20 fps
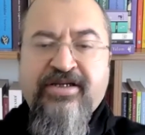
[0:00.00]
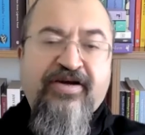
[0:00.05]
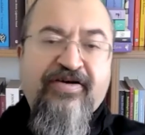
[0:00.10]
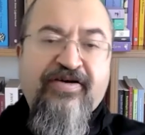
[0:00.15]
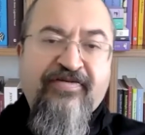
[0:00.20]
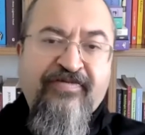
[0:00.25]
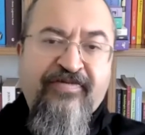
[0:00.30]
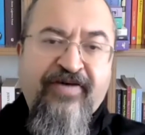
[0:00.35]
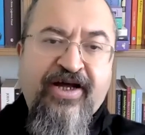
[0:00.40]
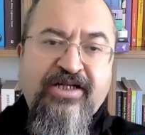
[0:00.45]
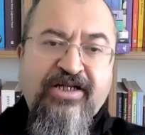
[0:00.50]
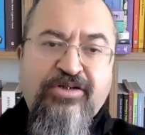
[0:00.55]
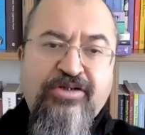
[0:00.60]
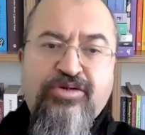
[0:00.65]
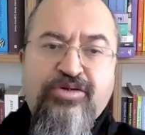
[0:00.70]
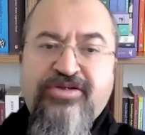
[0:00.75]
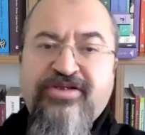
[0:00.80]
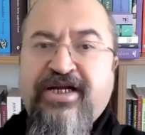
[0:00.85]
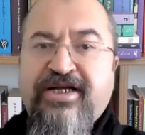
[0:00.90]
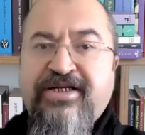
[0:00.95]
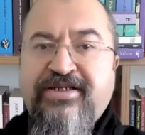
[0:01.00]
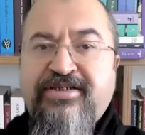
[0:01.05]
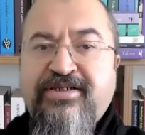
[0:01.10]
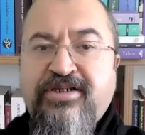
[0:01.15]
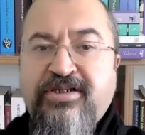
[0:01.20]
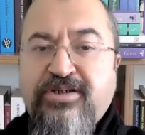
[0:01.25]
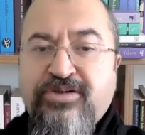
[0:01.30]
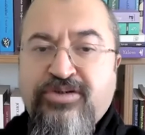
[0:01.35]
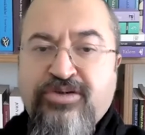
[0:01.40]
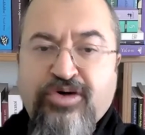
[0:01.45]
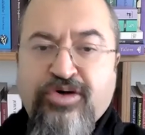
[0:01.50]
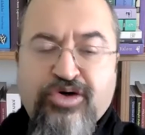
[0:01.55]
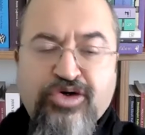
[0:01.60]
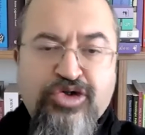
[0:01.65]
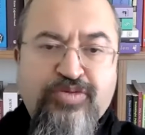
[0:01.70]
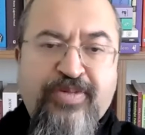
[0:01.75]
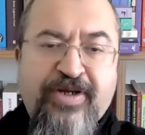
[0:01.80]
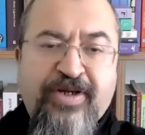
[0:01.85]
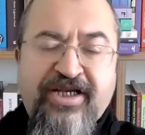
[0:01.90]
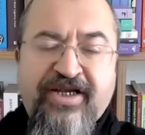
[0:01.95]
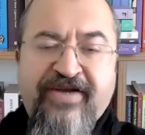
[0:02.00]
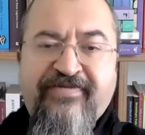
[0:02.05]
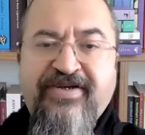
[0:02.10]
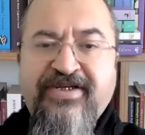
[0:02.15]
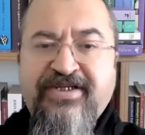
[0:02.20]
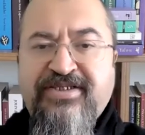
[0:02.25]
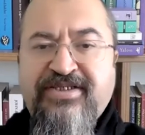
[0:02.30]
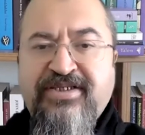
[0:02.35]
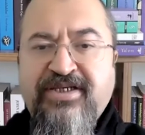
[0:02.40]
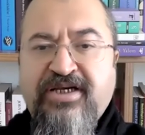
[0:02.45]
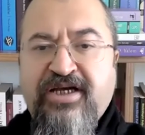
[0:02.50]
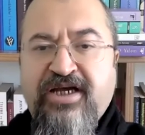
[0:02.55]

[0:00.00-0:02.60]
value that those benefits